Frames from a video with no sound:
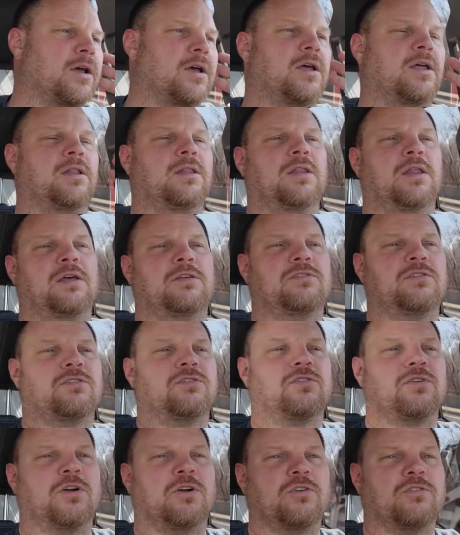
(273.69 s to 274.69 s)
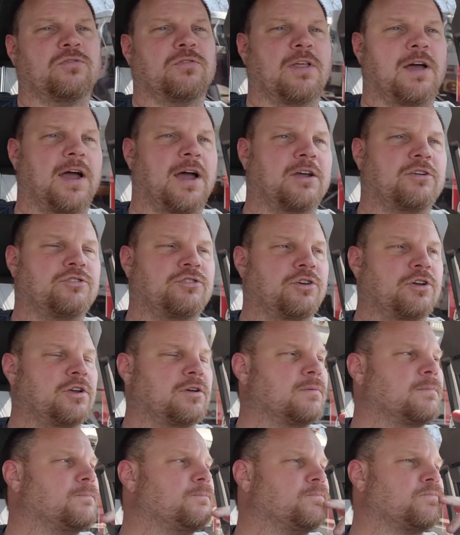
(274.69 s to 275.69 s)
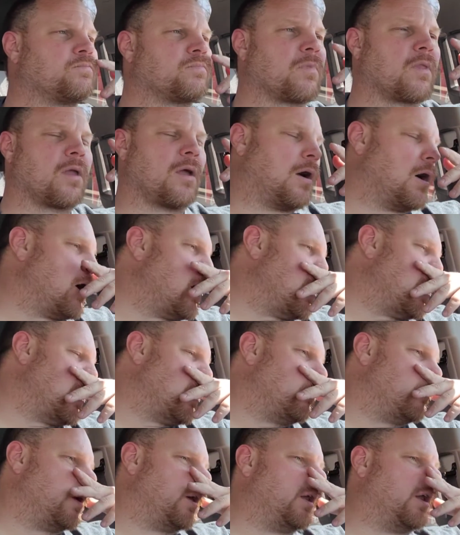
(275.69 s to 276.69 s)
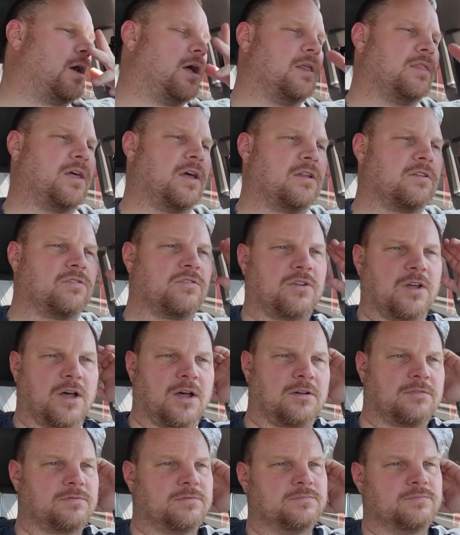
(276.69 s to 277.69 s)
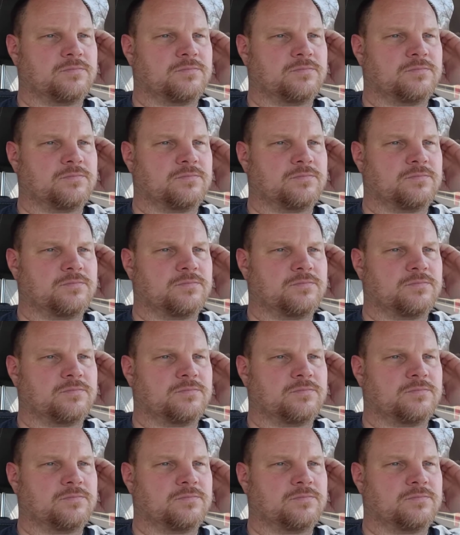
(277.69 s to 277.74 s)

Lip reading: it unless it starts flashing, and all that stuff.